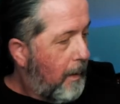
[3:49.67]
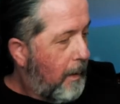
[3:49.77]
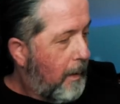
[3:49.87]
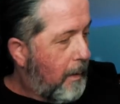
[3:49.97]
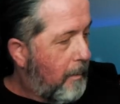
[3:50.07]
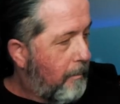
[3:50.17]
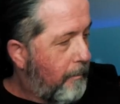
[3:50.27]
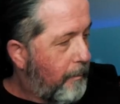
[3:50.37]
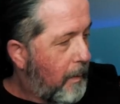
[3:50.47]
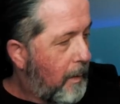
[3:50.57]
I'm
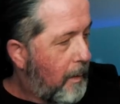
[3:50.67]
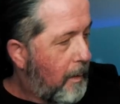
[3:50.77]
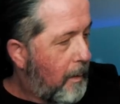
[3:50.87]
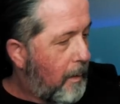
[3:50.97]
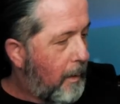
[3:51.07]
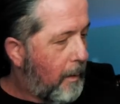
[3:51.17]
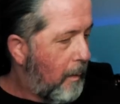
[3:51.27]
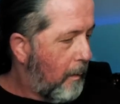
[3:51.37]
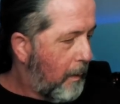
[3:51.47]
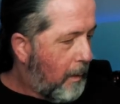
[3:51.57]
gonna go
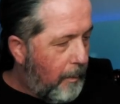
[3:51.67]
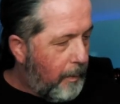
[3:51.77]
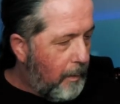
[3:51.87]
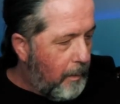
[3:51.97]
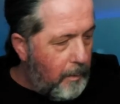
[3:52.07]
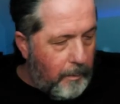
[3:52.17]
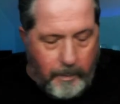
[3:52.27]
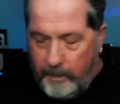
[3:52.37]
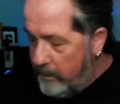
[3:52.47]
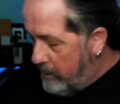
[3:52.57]
over a couple of little
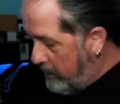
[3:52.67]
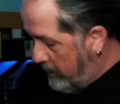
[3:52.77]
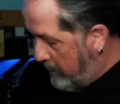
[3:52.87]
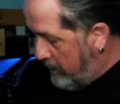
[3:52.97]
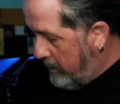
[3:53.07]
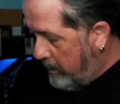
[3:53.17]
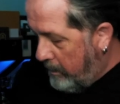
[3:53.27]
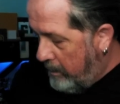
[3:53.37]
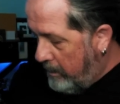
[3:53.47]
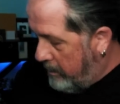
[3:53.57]
things that
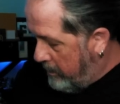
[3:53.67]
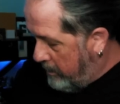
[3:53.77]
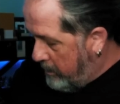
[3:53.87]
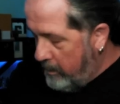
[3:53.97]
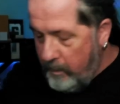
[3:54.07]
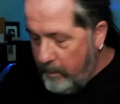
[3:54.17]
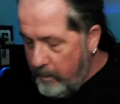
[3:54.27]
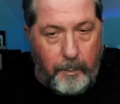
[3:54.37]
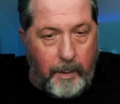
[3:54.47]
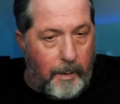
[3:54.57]
aren't so
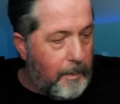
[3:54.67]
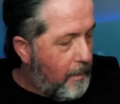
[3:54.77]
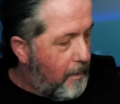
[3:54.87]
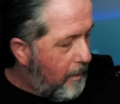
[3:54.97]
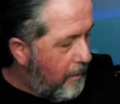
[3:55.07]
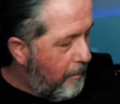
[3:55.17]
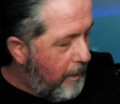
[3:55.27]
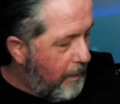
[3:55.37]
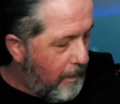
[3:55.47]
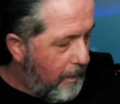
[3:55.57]
much boxed,
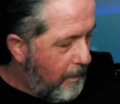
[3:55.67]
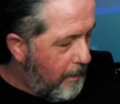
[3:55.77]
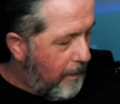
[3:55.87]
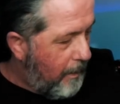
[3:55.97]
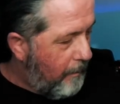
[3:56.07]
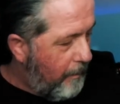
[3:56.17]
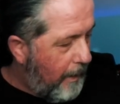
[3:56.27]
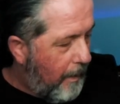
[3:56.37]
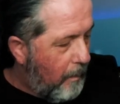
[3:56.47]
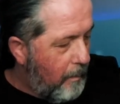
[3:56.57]
things that I just have
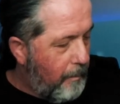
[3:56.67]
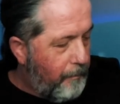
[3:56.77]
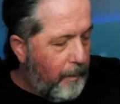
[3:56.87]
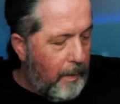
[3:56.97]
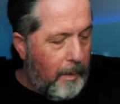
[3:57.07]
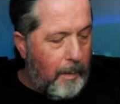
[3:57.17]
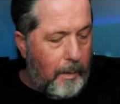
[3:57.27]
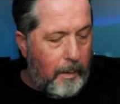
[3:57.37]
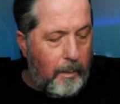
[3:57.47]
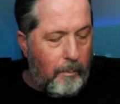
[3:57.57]
out.
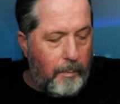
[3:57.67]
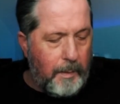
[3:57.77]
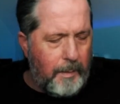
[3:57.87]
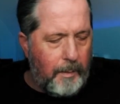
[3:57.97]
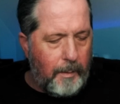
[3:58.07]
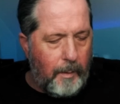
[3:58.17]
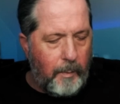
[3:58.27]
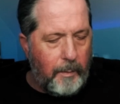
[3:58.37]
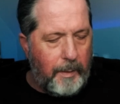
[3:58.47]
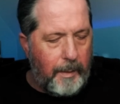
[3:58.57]
This didn't come
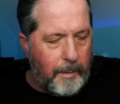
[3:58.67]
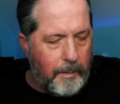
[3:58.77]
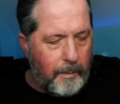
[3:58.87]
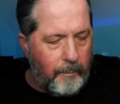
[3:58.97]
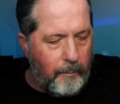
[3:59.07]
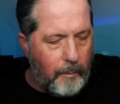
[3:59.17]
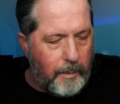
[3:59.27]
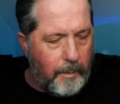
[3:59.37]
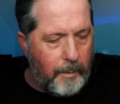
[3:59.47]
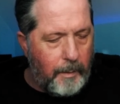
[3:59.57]
with the packaging,
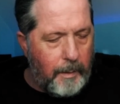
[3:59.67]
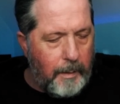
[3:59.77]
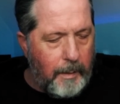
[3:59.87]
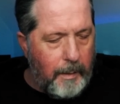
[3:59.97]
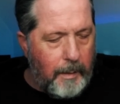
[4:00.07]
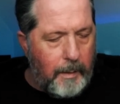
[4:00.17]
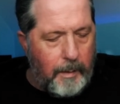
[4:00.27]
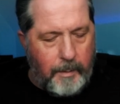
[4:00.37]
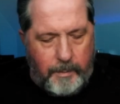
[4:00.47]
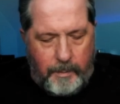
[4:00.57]
unfortunately.
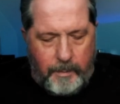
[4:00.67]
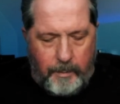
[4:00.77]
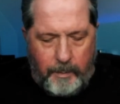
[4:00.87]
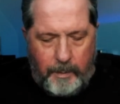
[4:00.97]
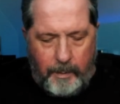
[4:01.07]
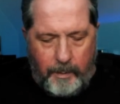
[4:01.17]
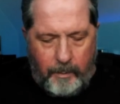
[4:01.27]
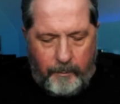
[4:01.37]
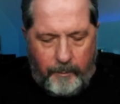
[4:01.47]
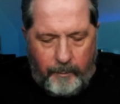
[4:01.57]
This is something I got
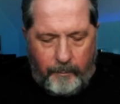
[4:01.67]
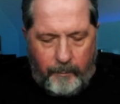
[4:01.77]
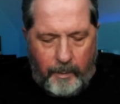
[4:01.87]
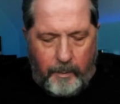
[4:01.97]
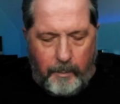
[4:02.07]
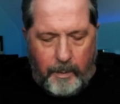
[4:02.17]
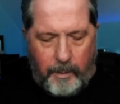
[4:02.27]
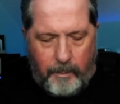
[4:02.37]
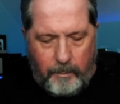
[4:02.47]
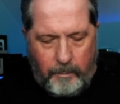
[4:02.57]
off of a friend of mine.